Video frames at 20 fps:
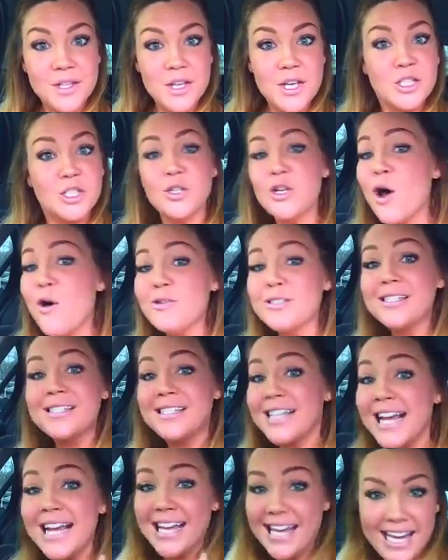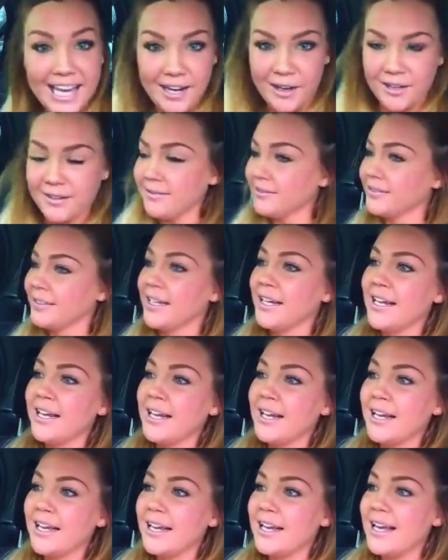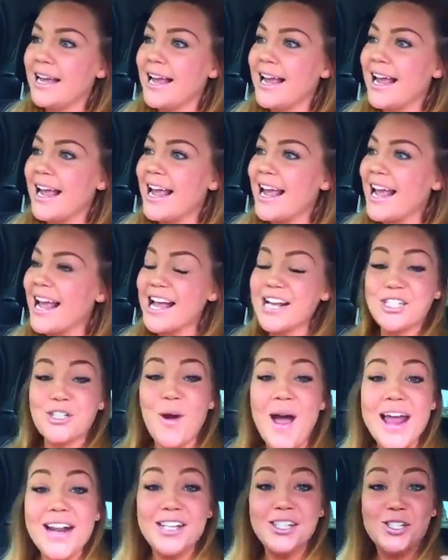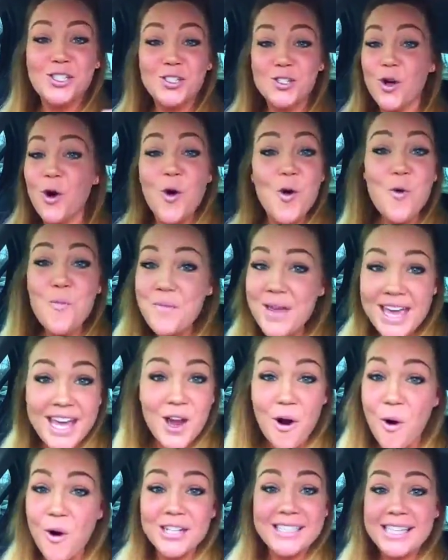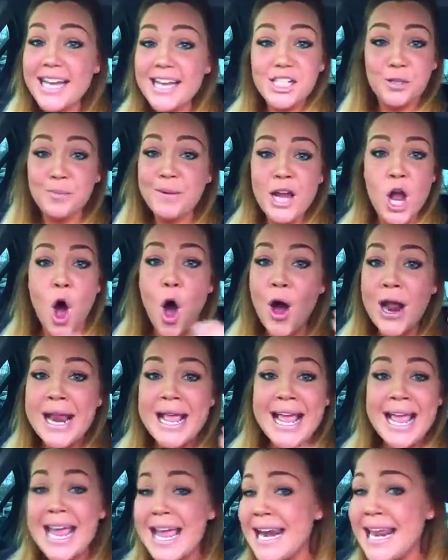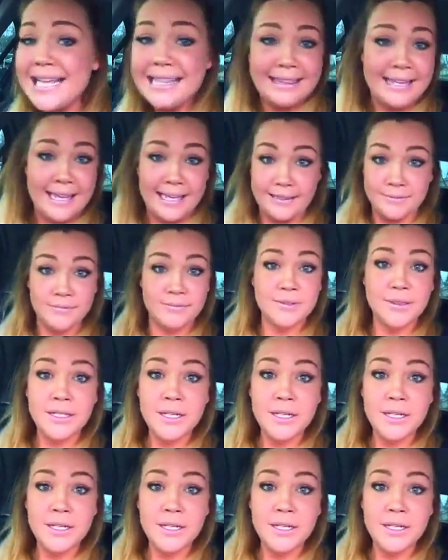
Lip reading: So don't sit here and try to school me or teach me on anything.